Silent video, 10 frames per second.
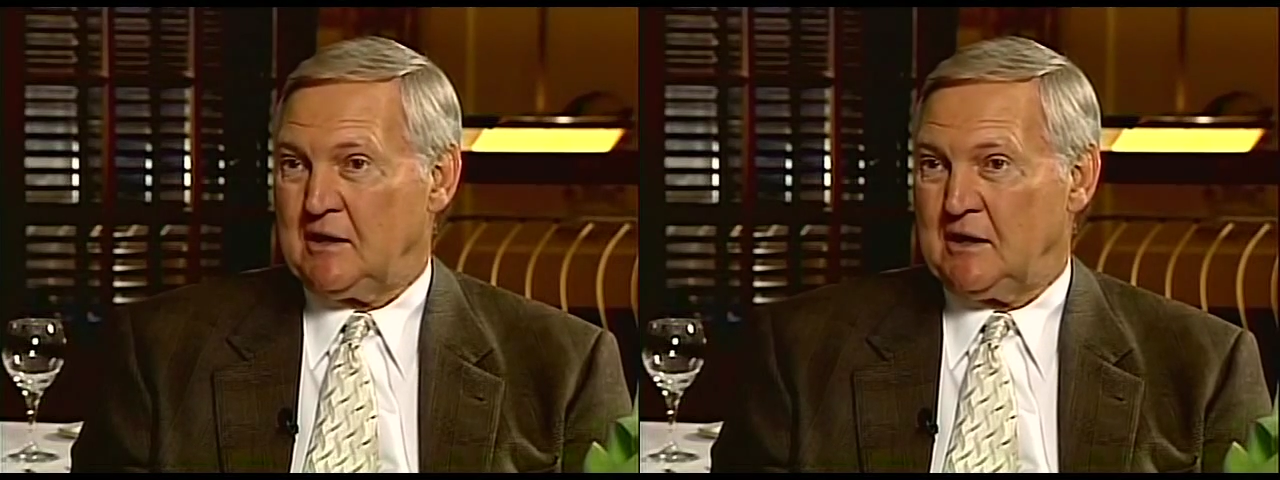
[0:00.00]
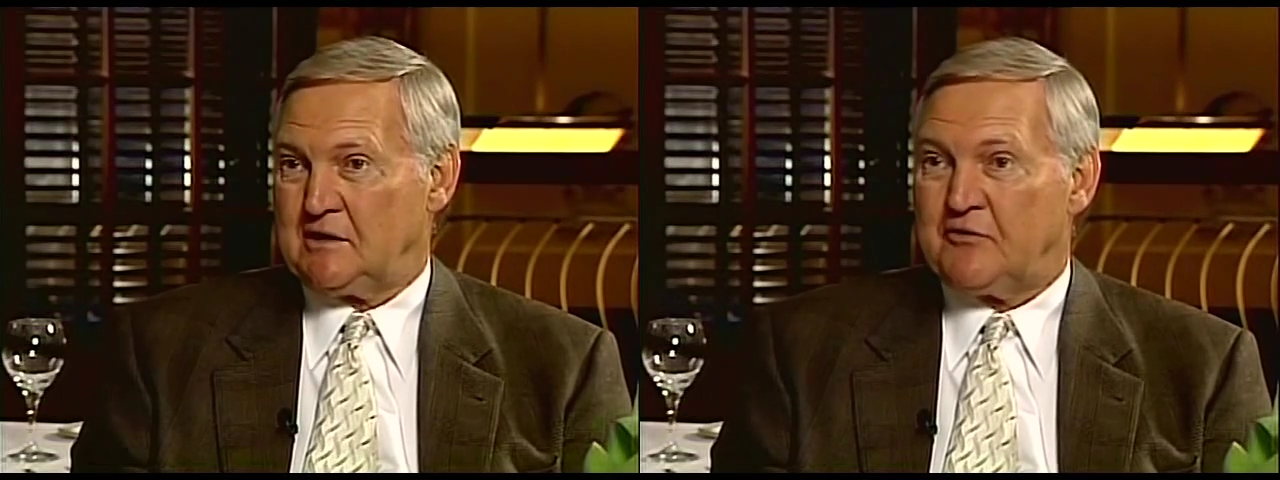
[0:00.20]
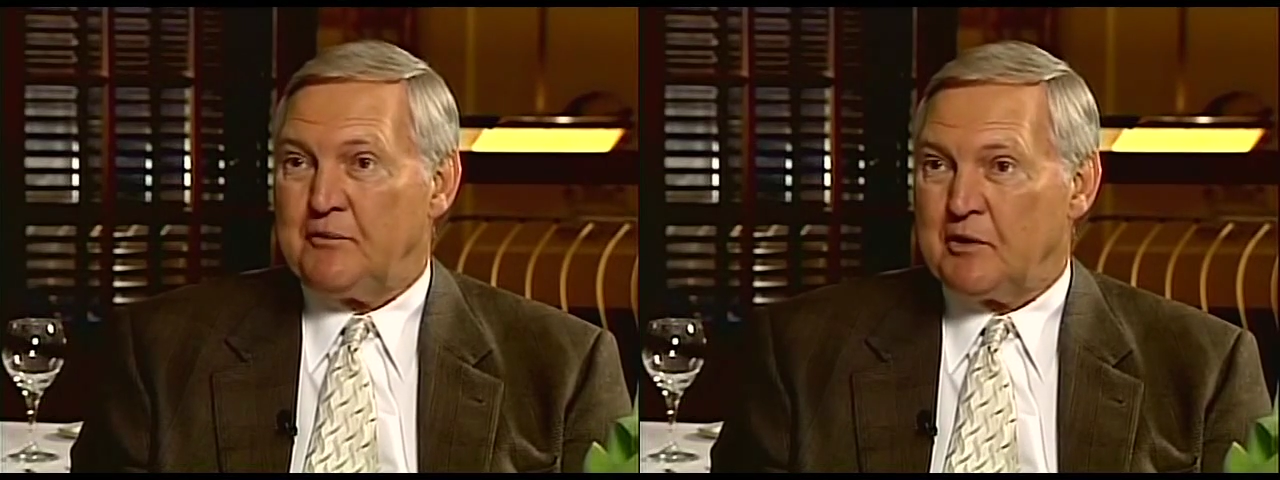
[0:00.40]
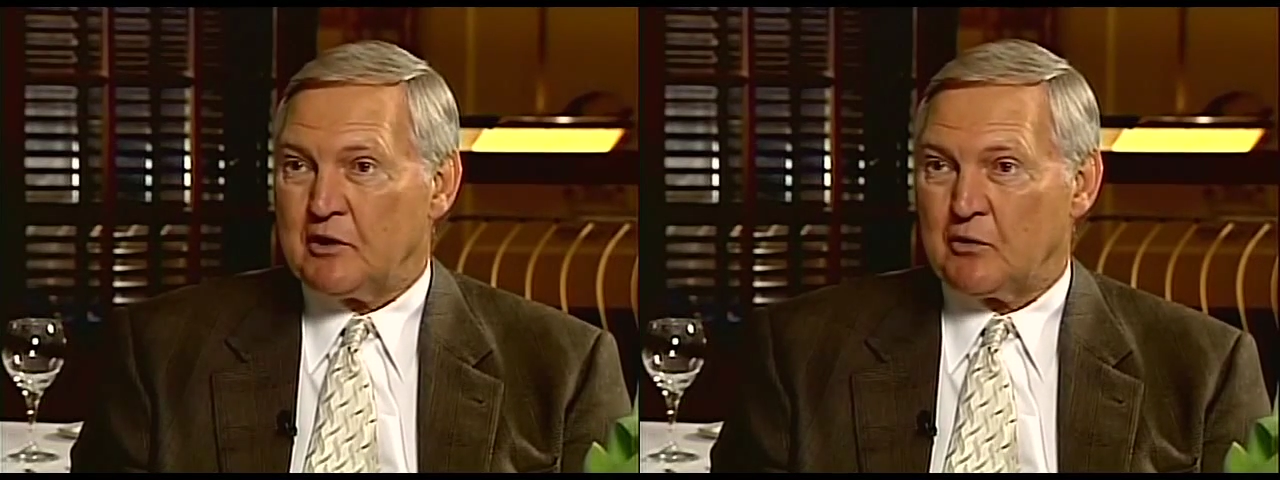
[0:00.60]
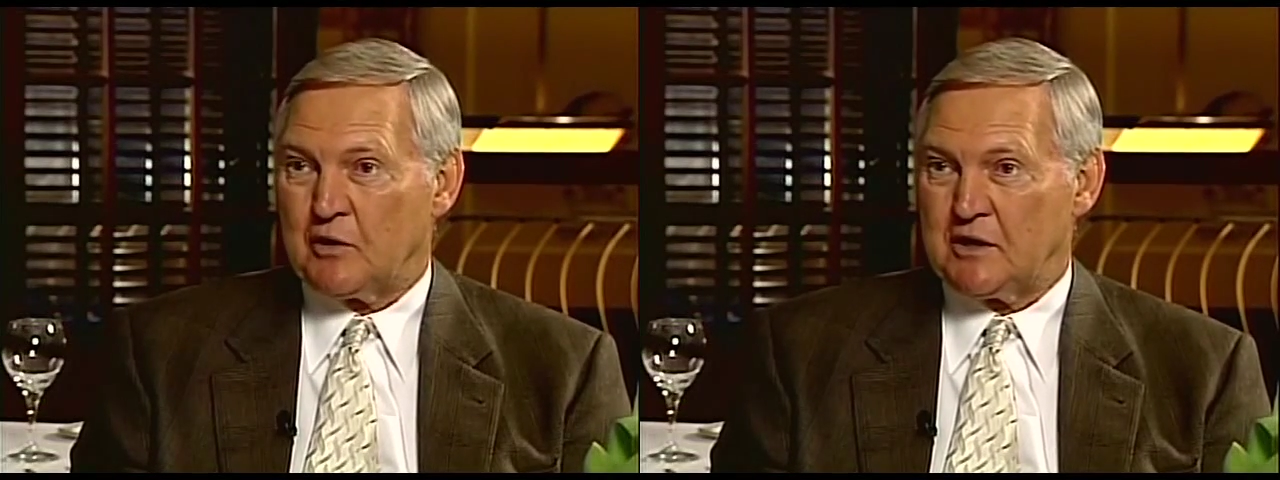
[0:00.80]
as
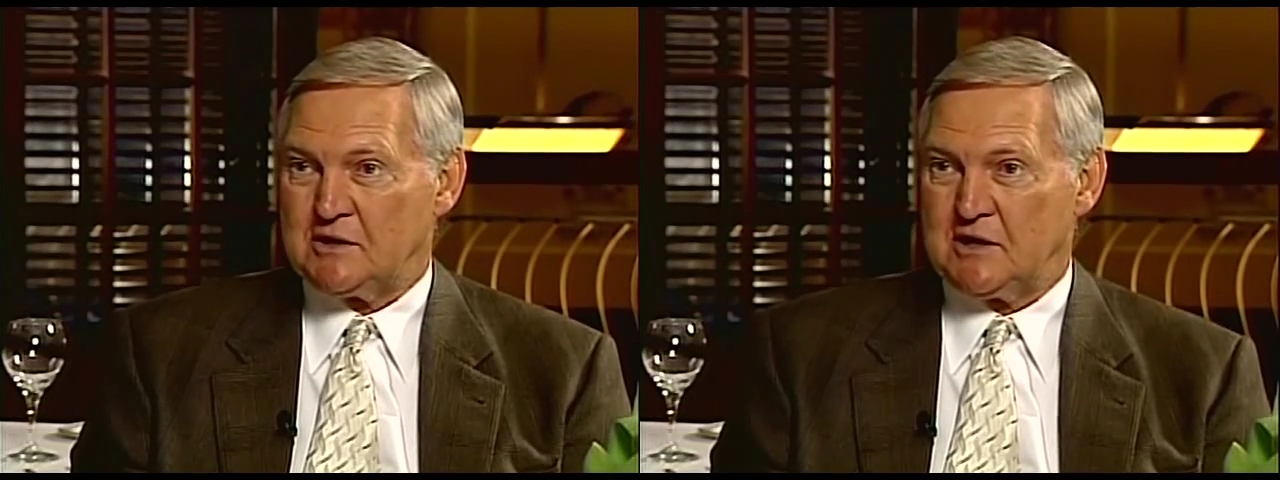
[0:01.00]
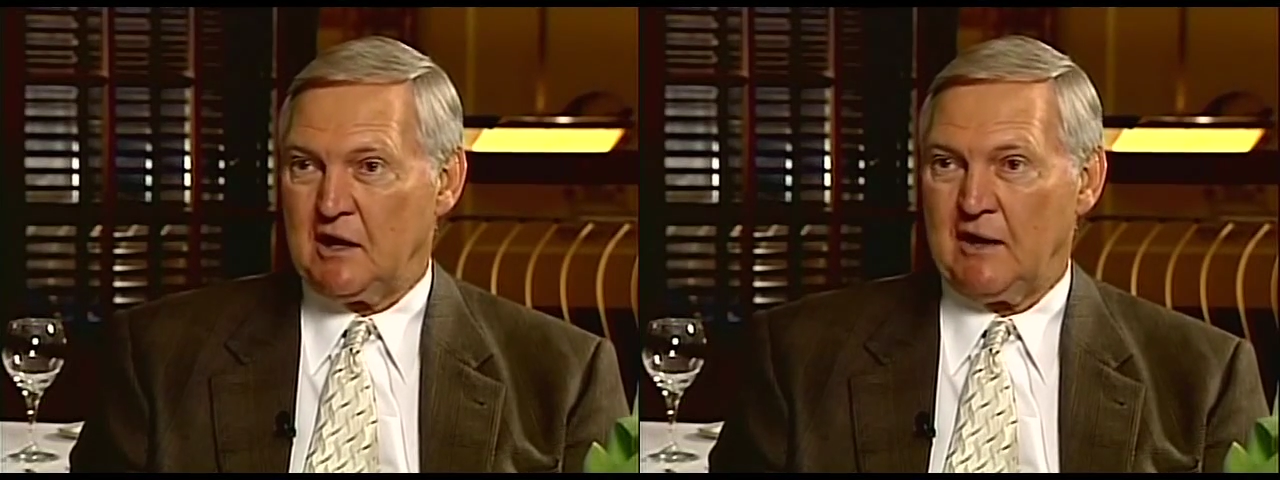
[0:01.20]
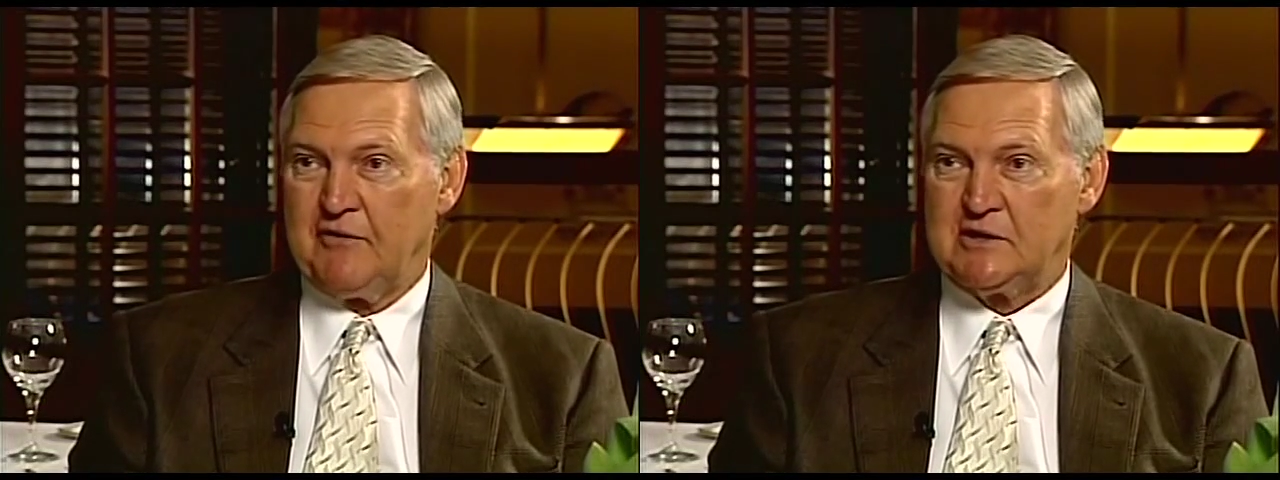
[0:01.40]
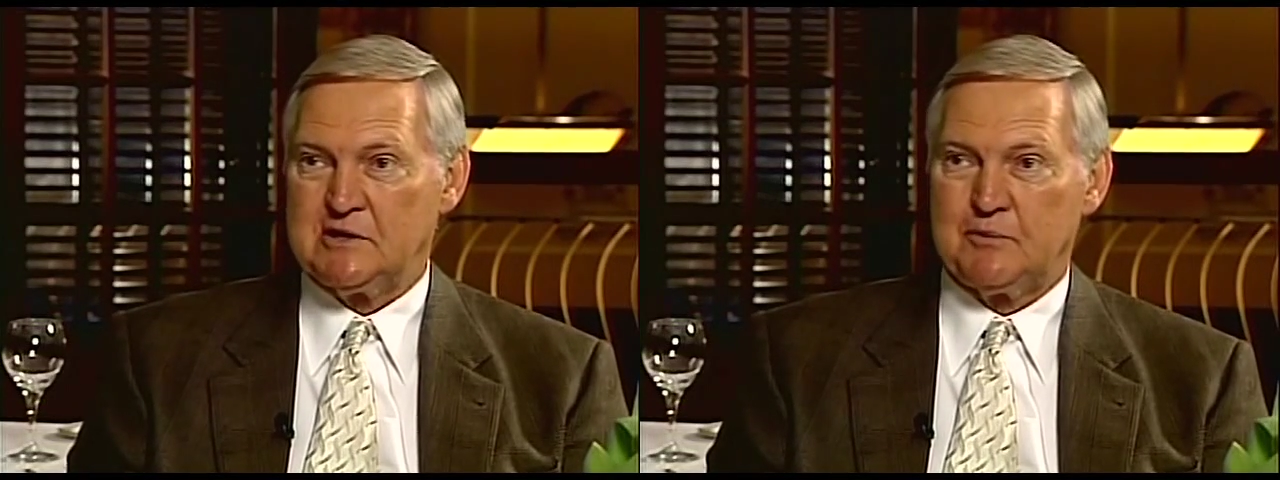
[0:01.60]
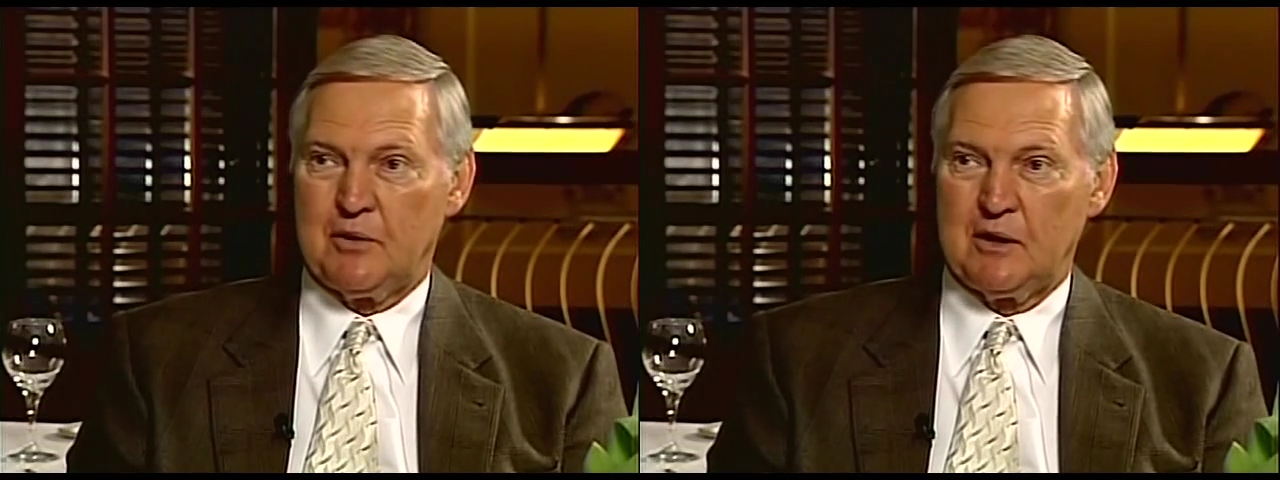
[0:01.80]
familiar with as the
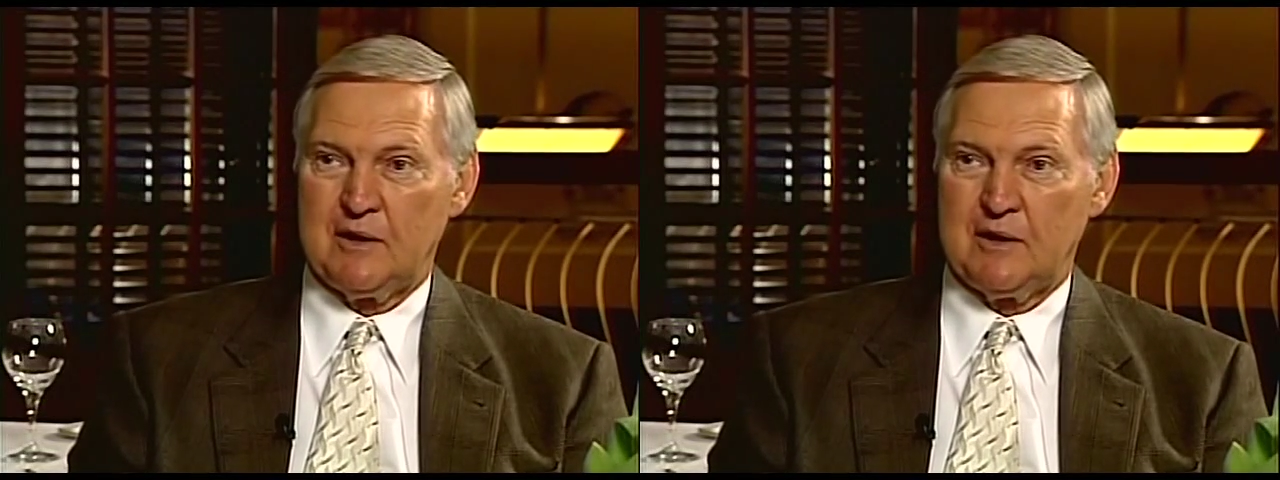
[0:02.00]
offensive part